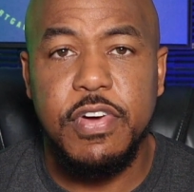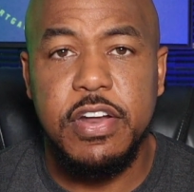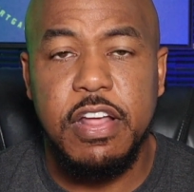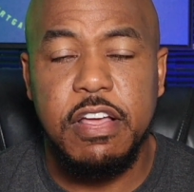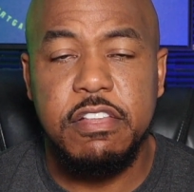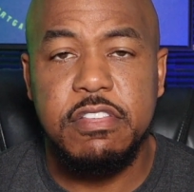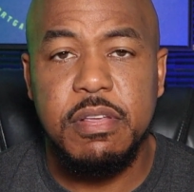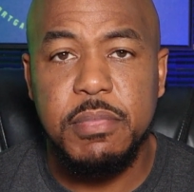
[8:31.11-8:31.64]
for our
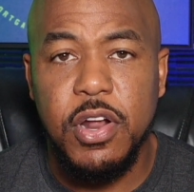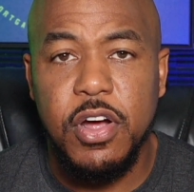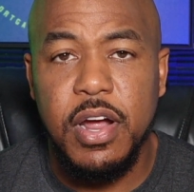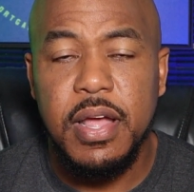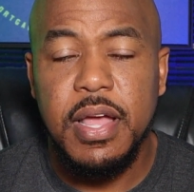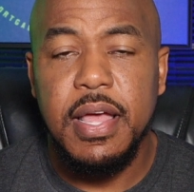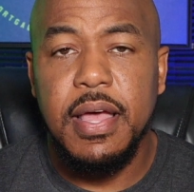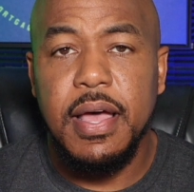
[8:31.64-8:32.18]
next
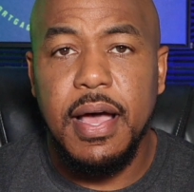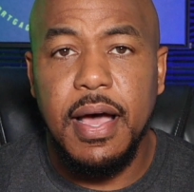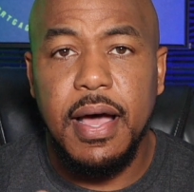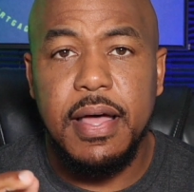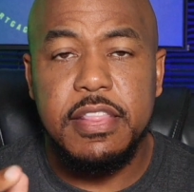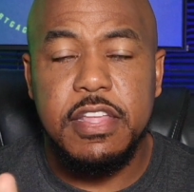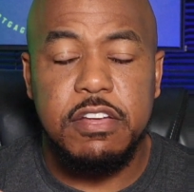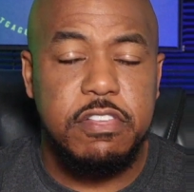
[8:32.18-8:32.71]
seminar.
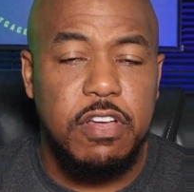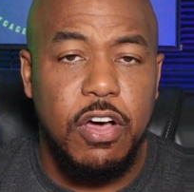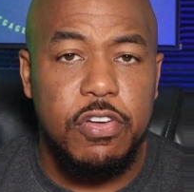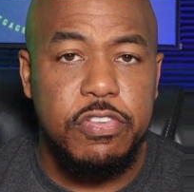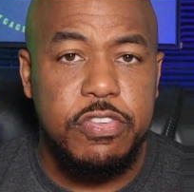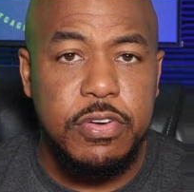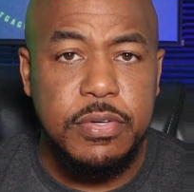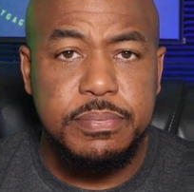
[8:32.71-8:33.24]
There's
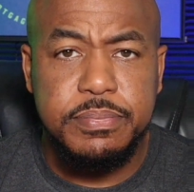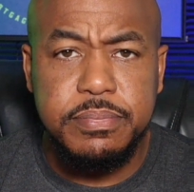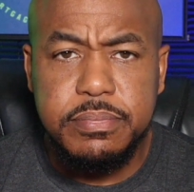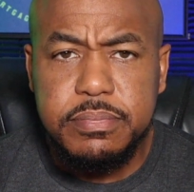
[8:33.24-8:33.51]
also